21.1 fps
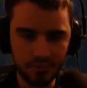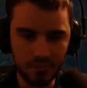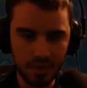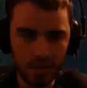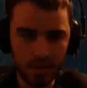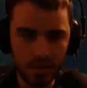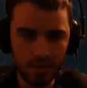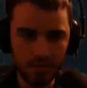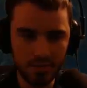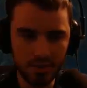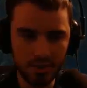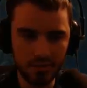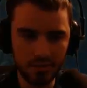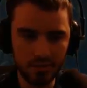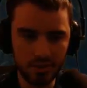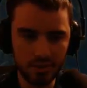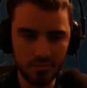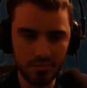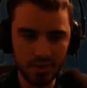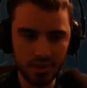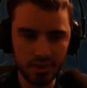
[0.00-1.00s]
And I'm going to
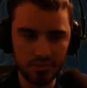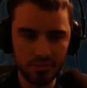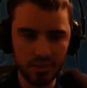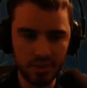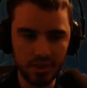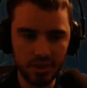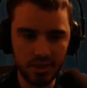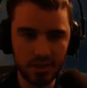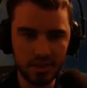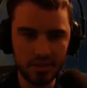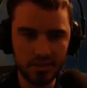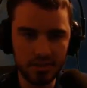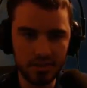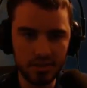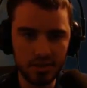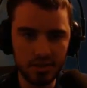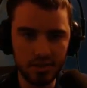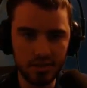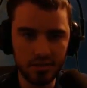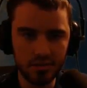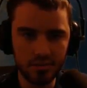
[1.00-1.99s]
run back to my lane and
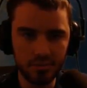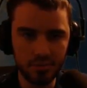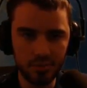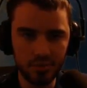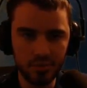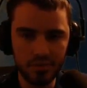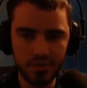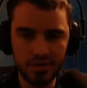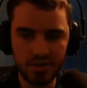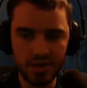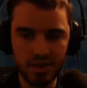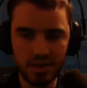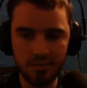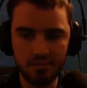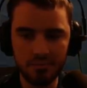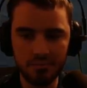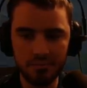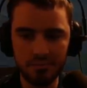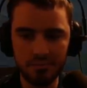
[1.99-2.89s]
start doing more of the same.